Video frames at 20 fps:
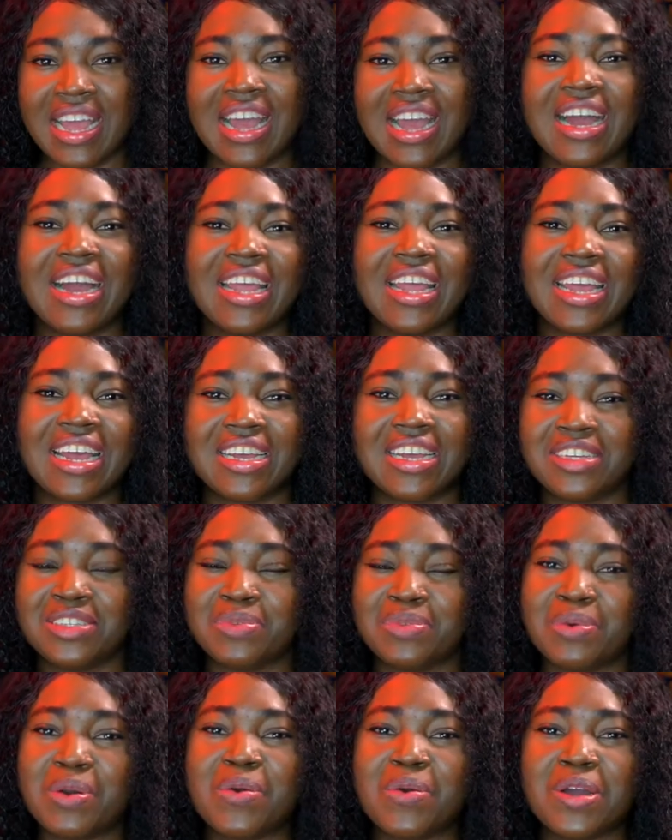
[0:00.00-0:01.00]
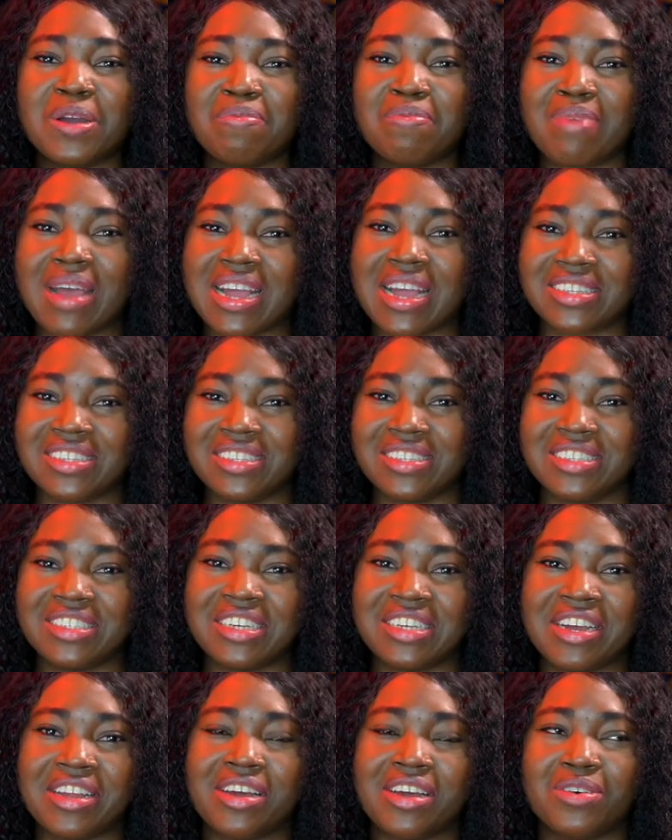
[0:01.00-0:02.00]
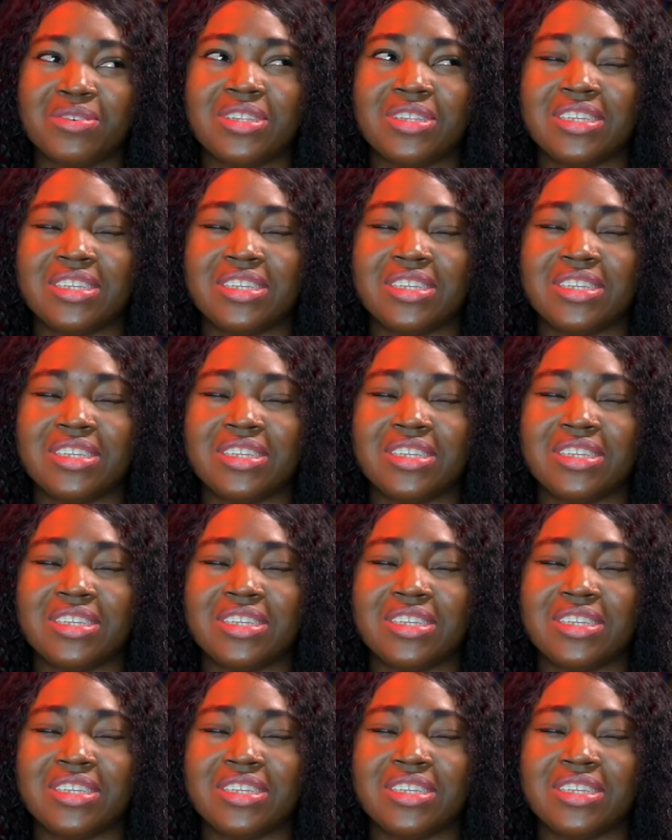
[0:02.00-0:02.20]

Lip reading: Hi guys, welcome back to the channel.